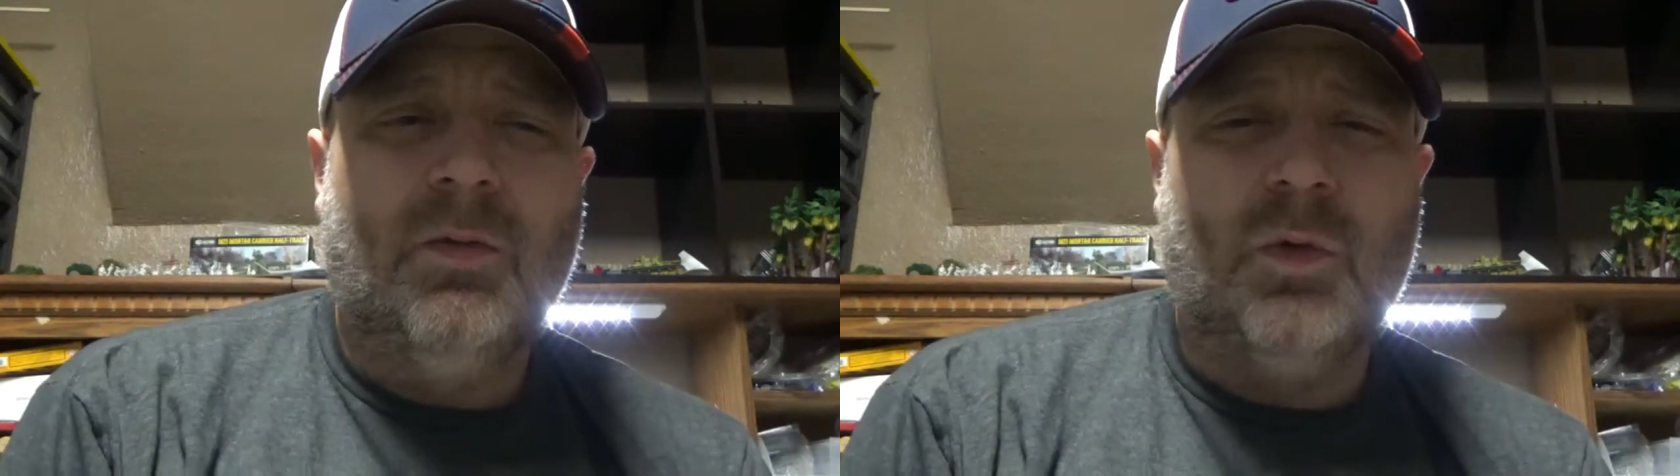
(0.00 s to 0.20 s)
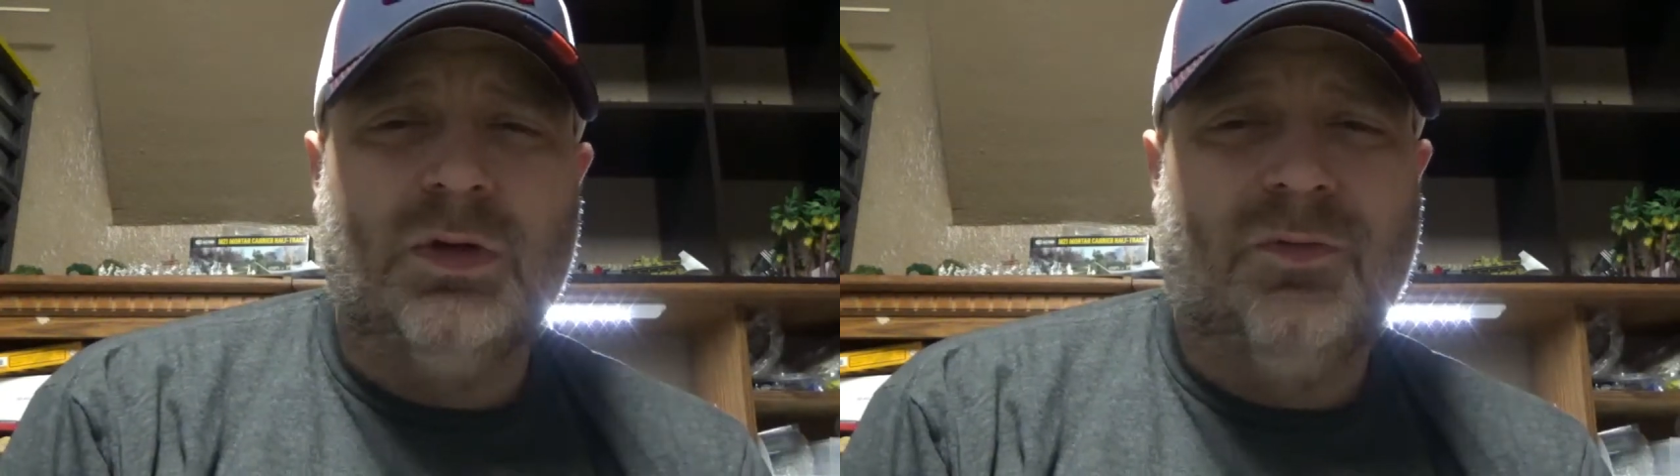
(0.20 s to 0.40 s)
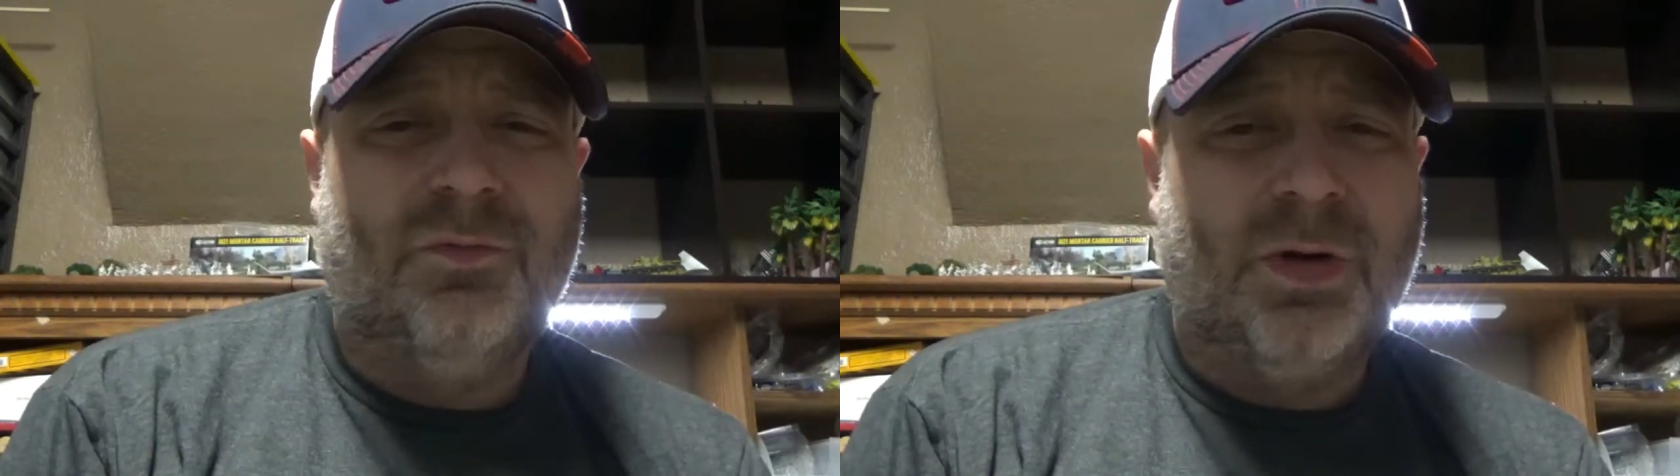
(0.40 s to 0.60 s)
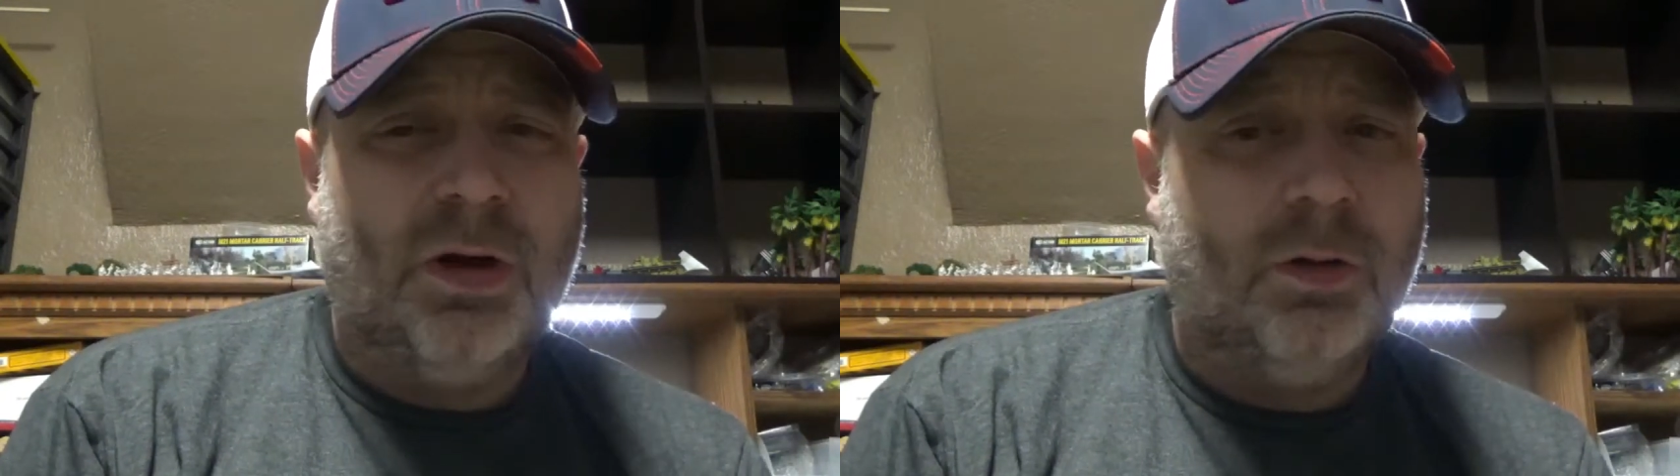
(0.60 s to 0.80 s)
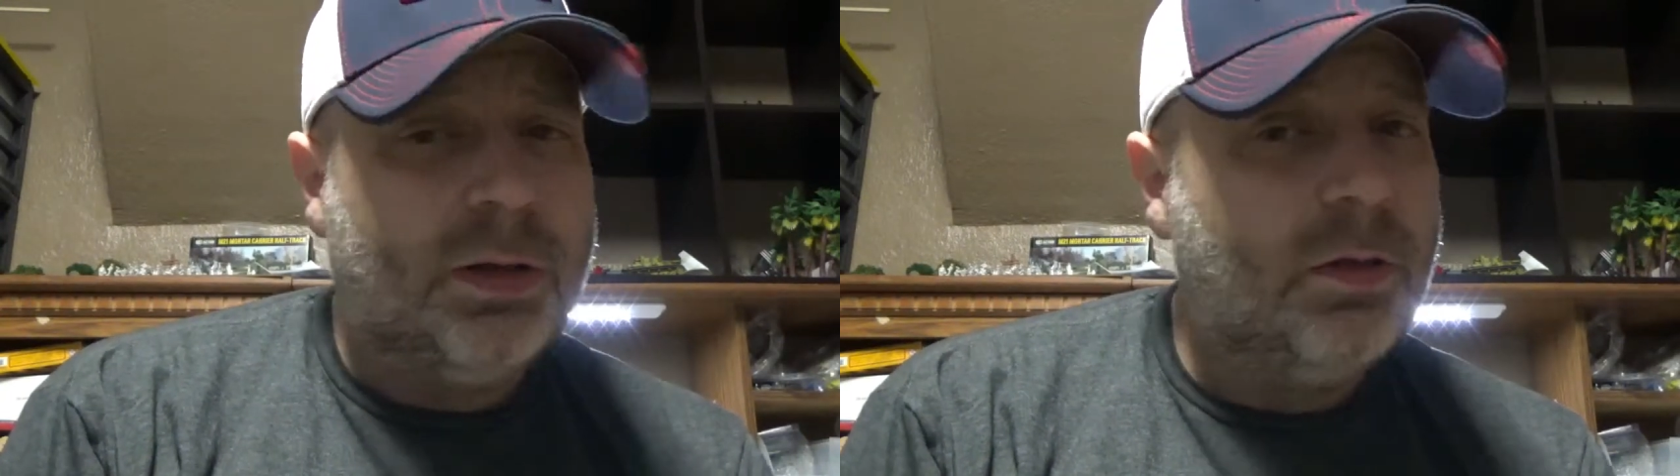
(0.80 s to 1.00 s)
was
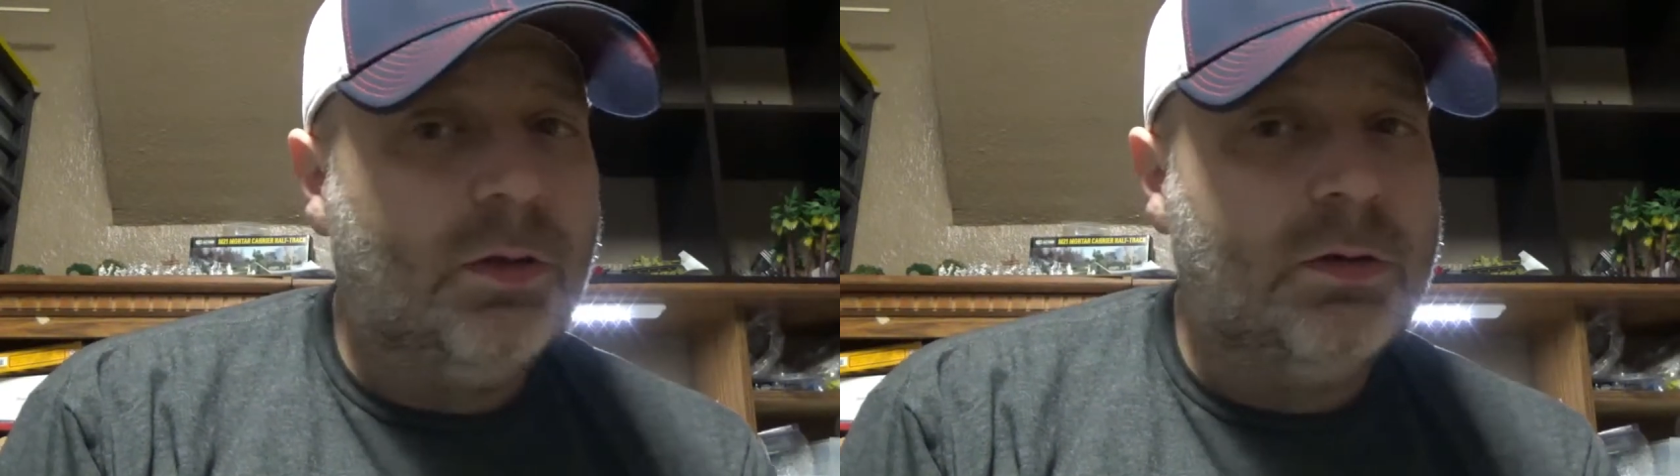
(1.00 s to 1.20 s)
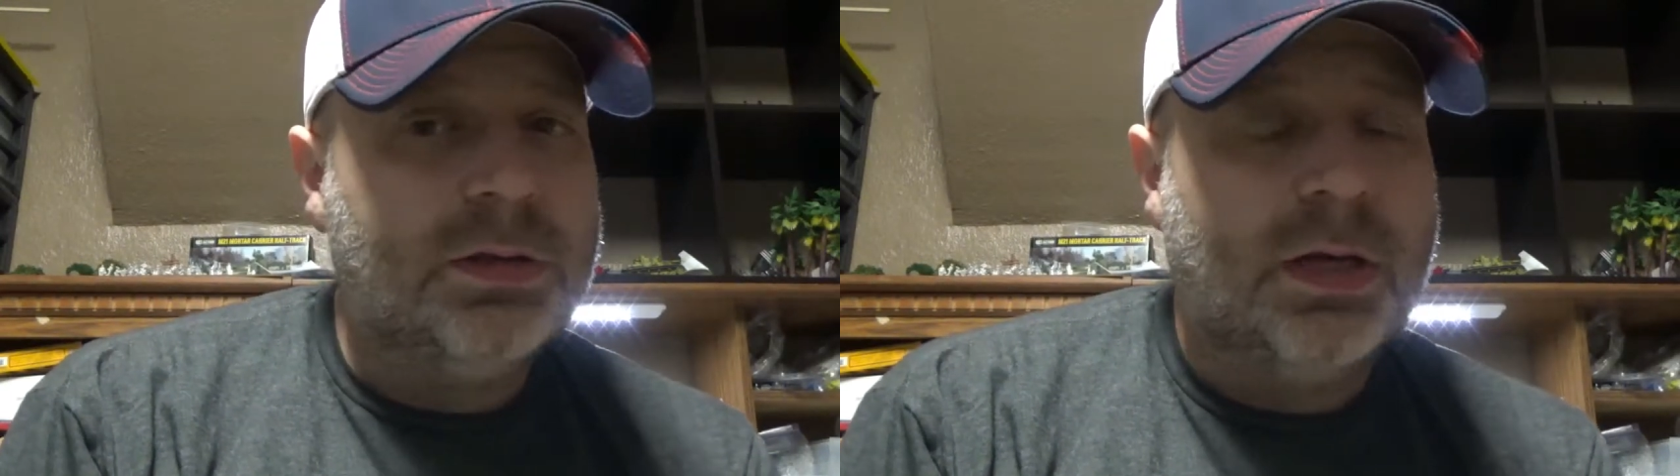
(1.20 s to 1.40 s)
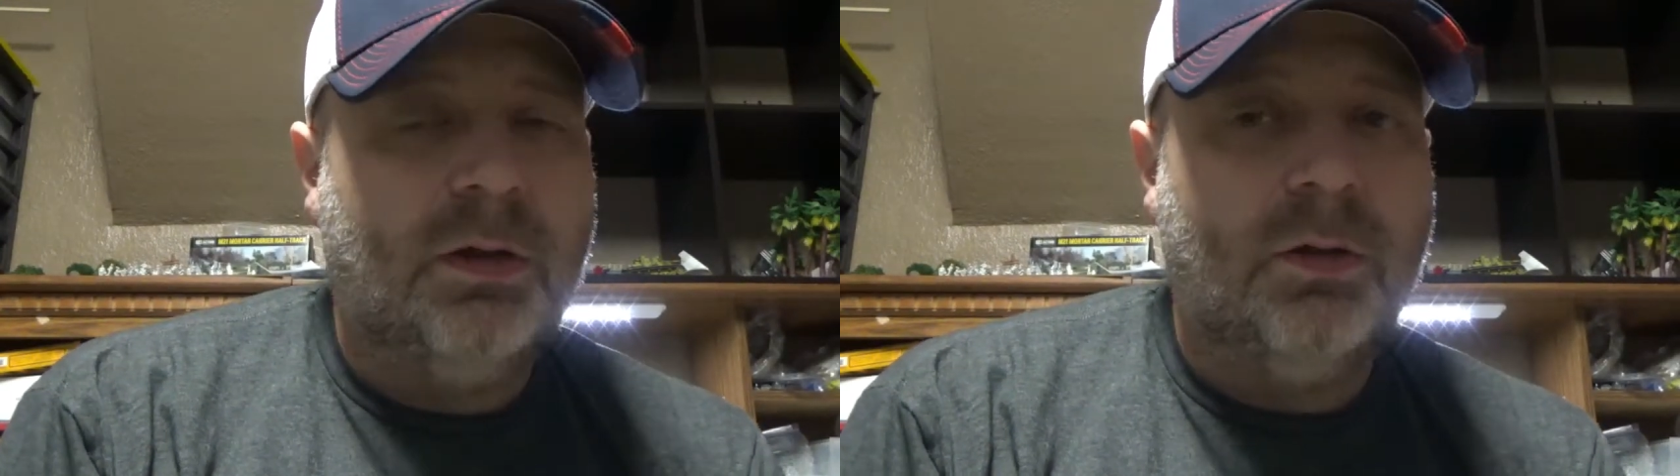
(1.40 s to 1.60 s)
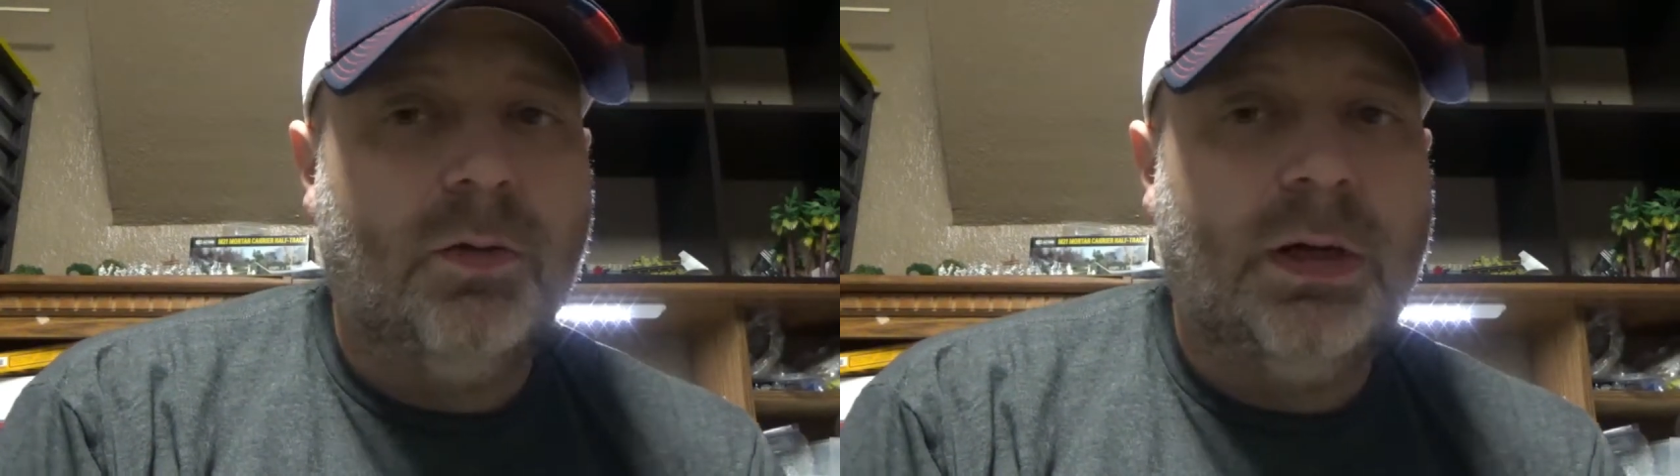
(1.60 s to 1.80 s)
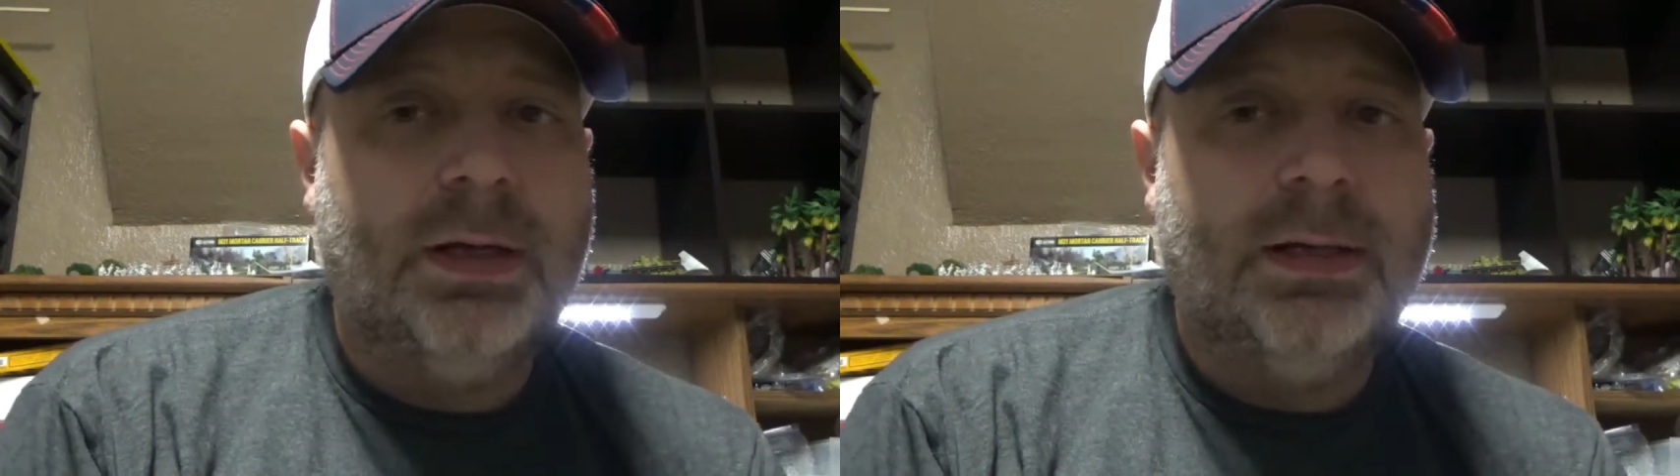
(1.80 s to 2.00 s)
fairly close color
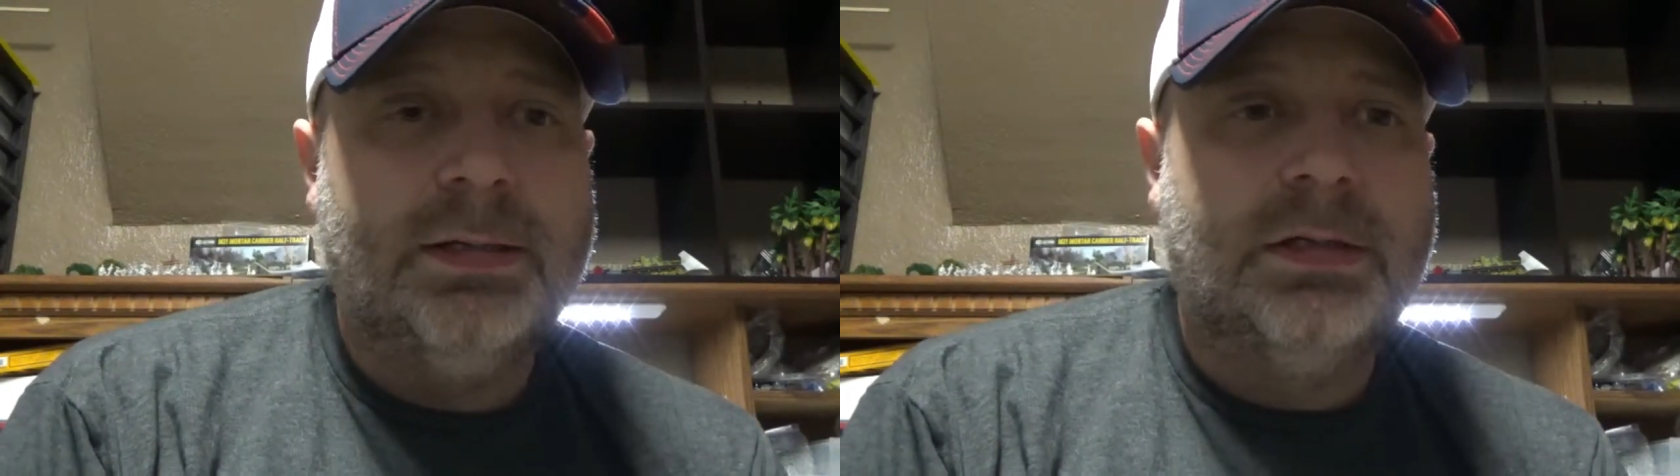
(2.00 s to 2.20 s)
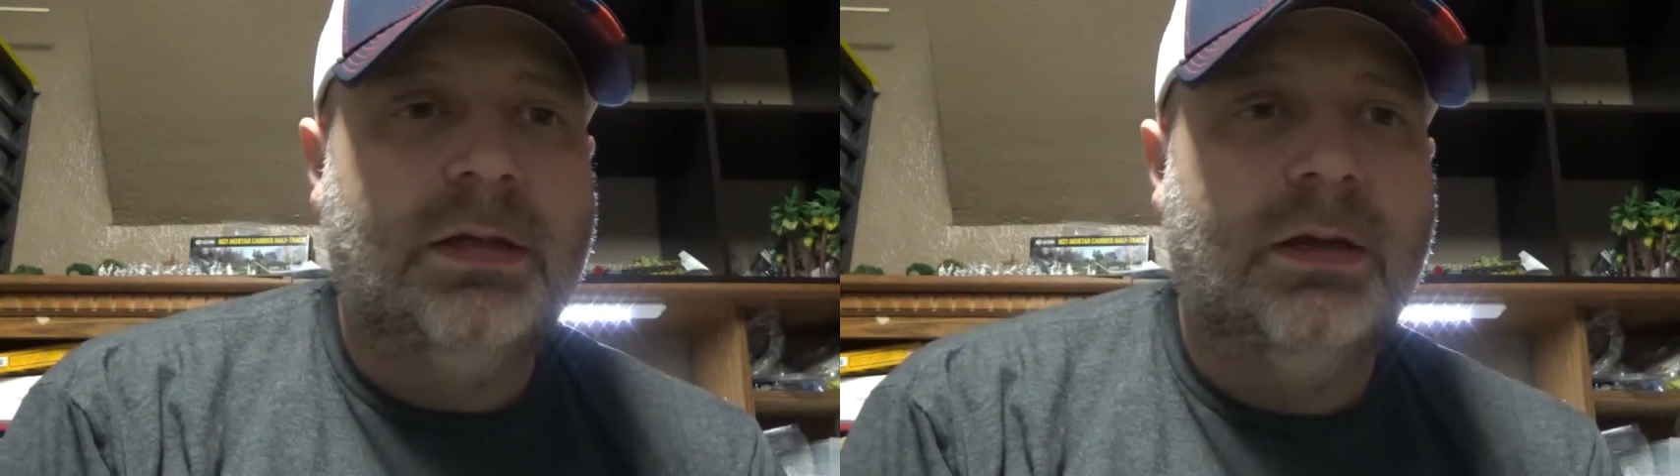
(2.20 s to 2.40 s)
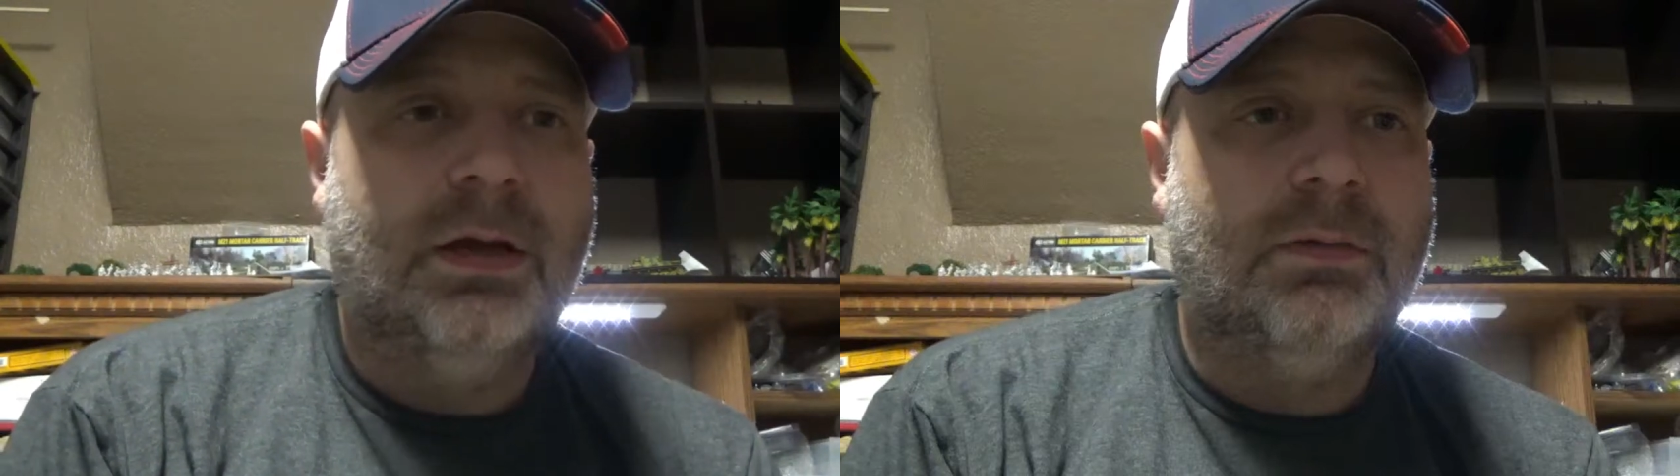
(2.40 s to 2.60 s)
wise.